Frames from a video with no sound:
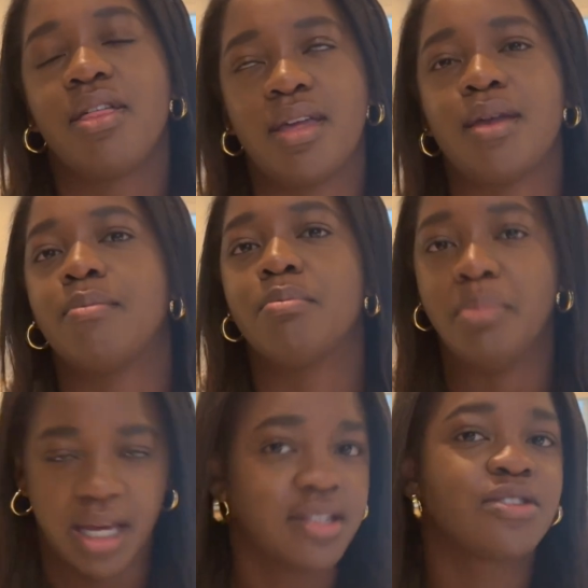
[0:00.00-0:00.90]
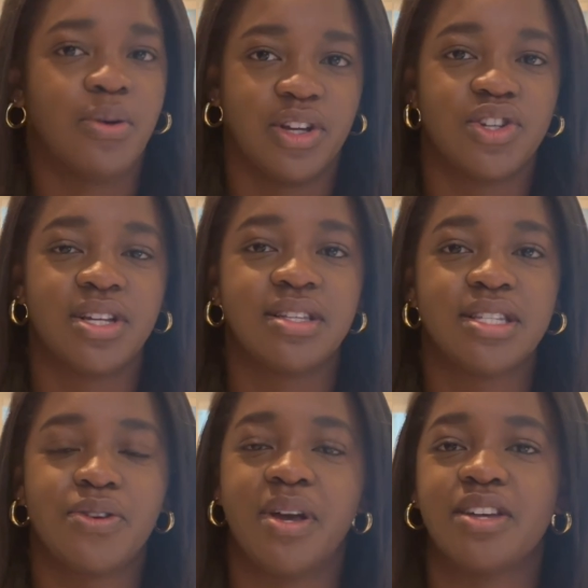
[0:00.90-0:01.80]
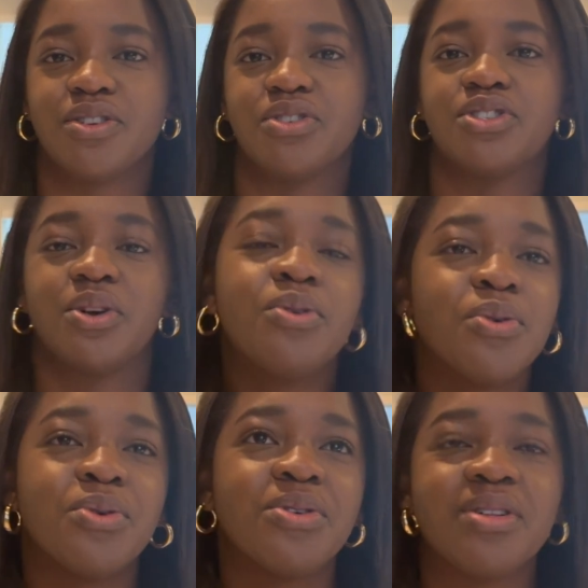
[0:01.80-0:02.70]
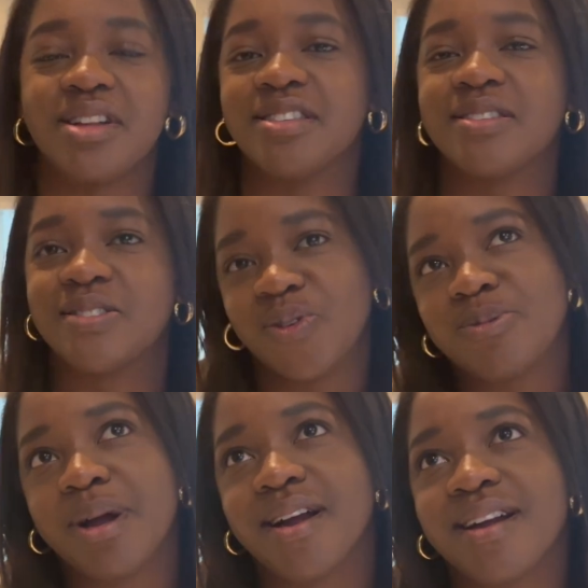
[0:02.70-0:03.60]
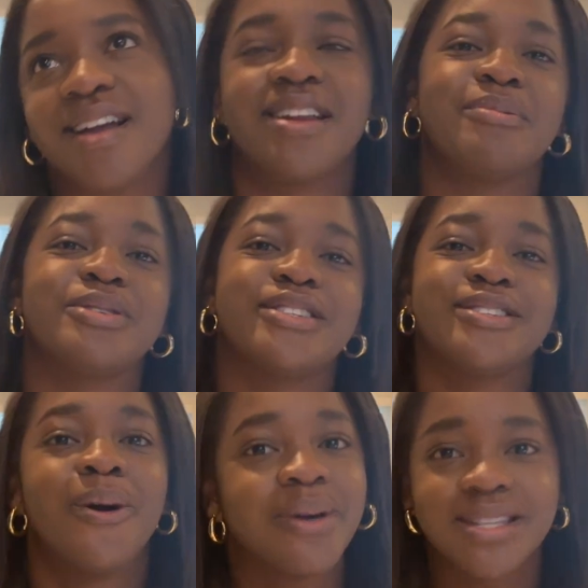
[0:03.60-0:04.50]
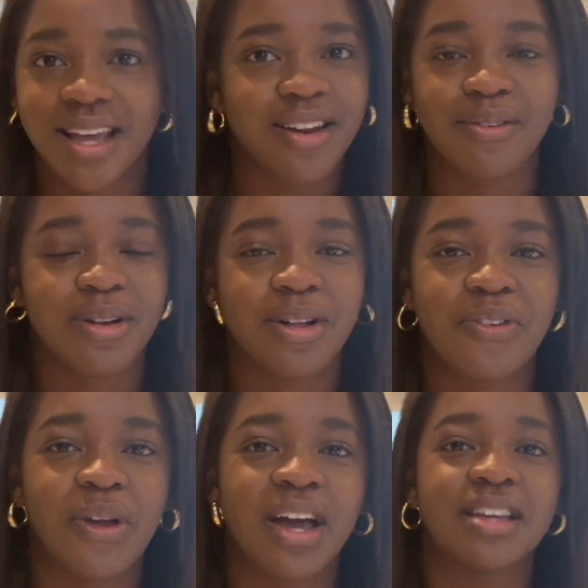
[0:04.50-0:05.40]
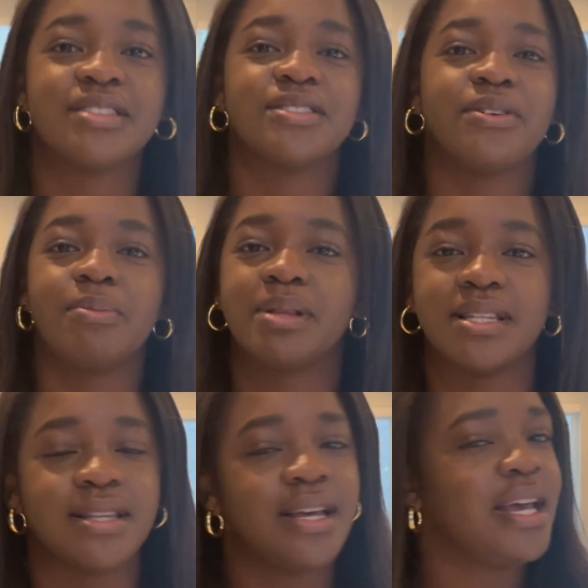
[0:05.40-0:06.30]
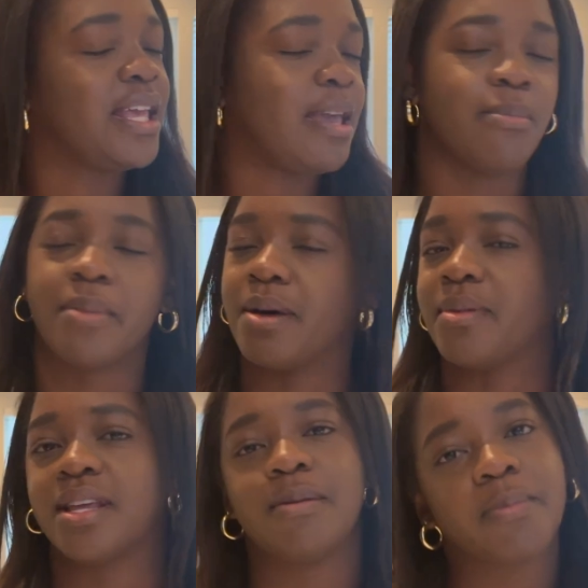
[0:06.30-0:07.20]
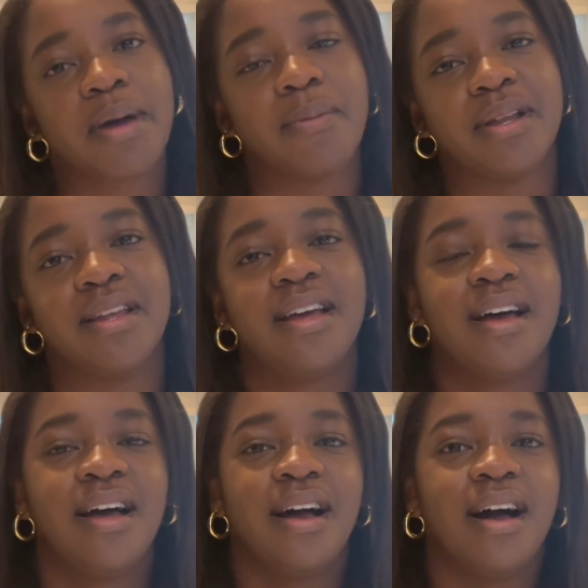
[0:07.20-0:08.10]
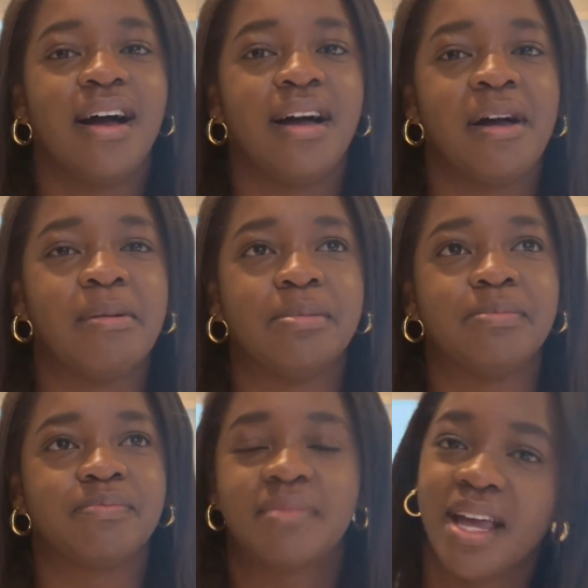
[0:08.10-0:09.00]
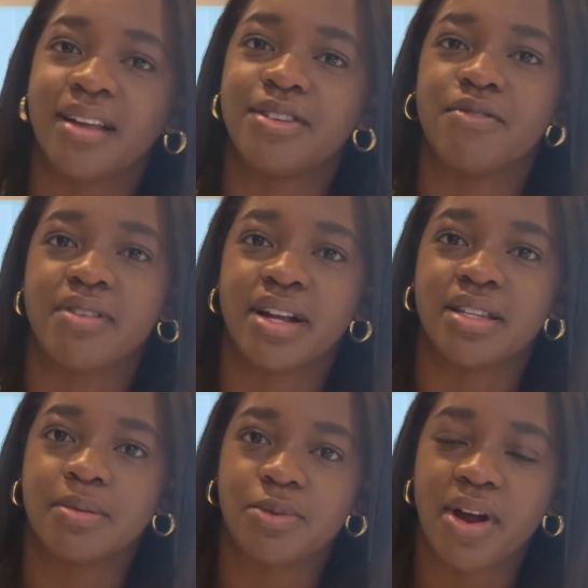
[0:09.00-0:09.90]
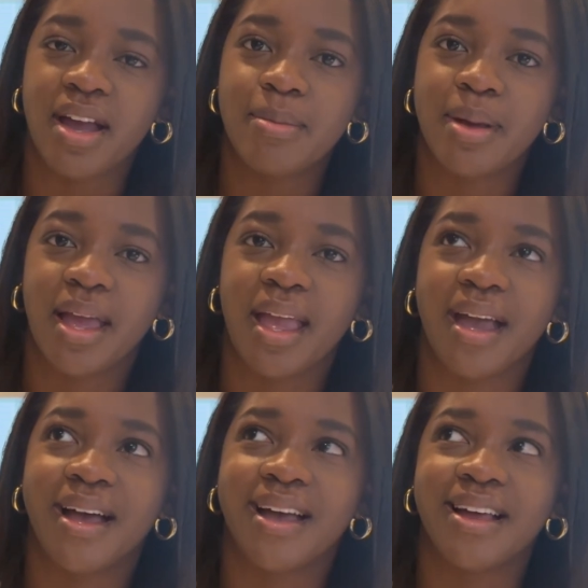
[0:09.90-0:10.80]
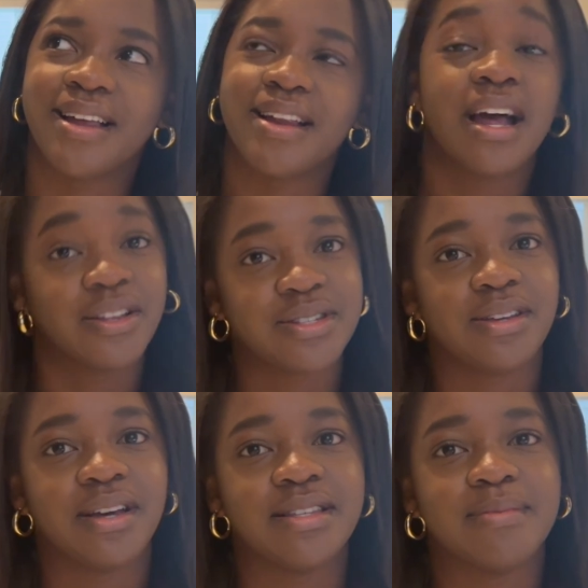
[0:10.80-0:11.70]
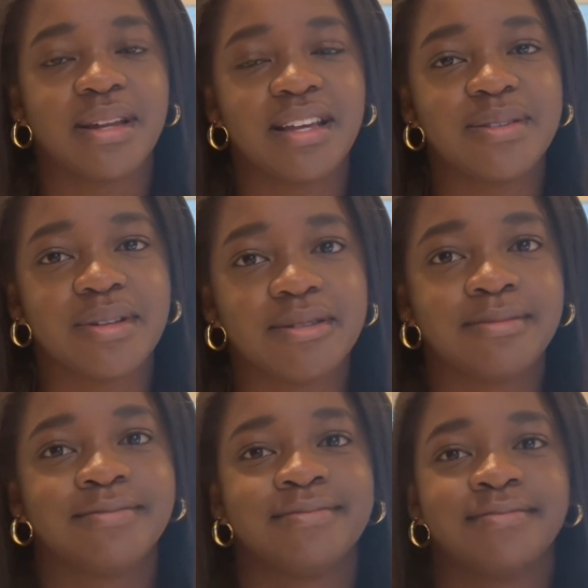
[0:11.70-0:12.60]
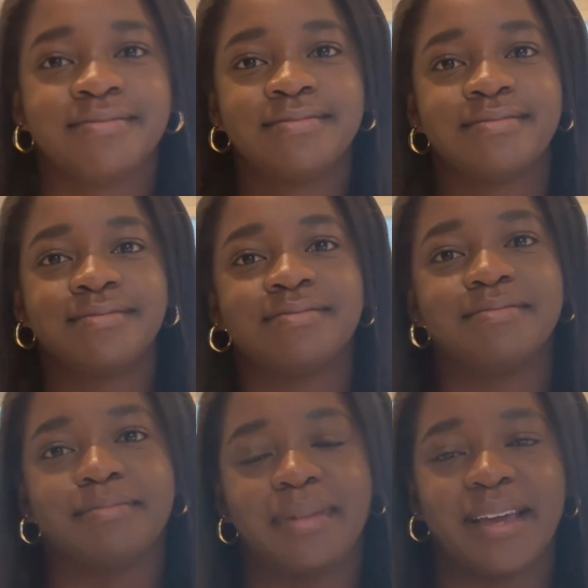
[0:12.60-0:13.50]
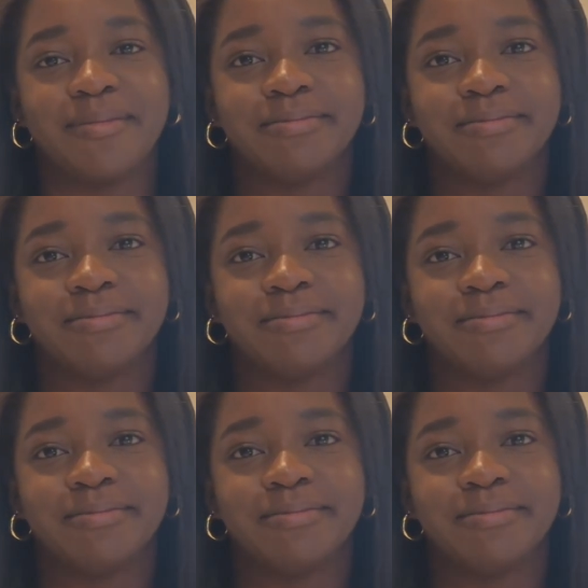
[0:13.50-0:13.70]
the best questions. You guys are so cool and so smart, and I'm so excited for all of you guys. So please keep them coming, keep them coming um, yeah, don't forget to subscribe, and I'll see you guys in my next one. Bye.